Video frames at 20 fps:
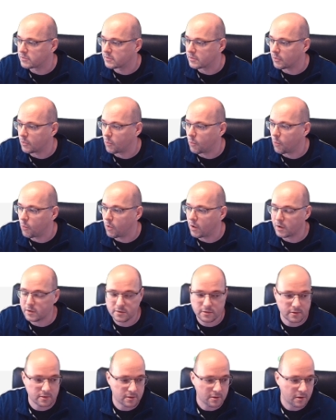
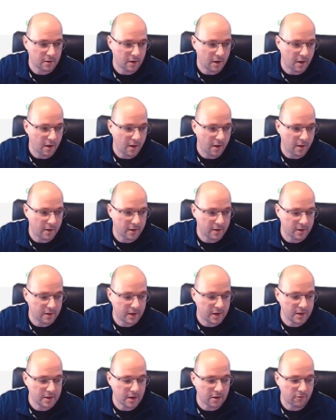what
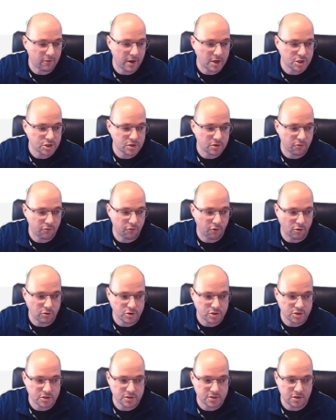key derivation
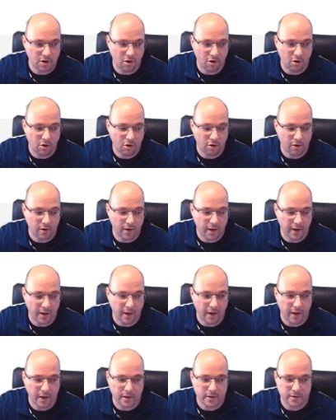functions are
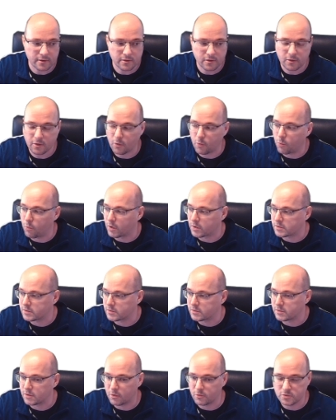and
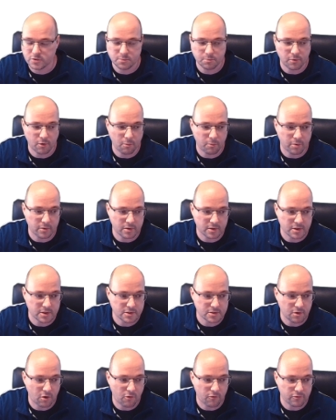what those
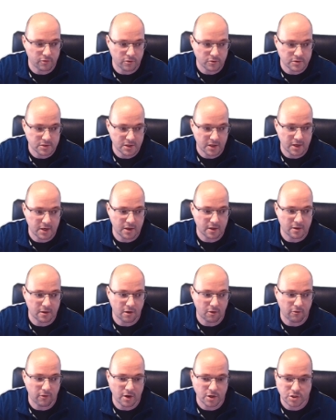properties of those key
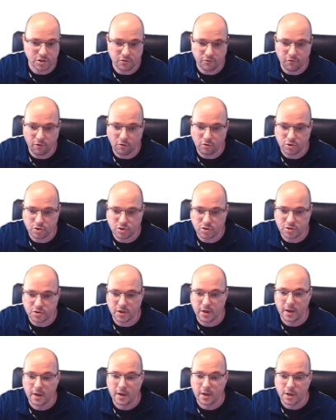derivation functions
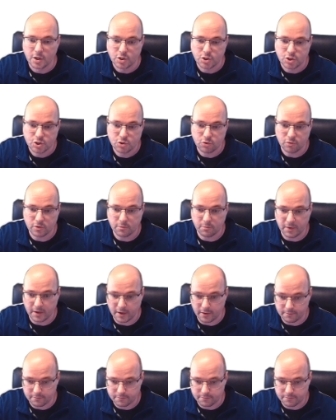should be.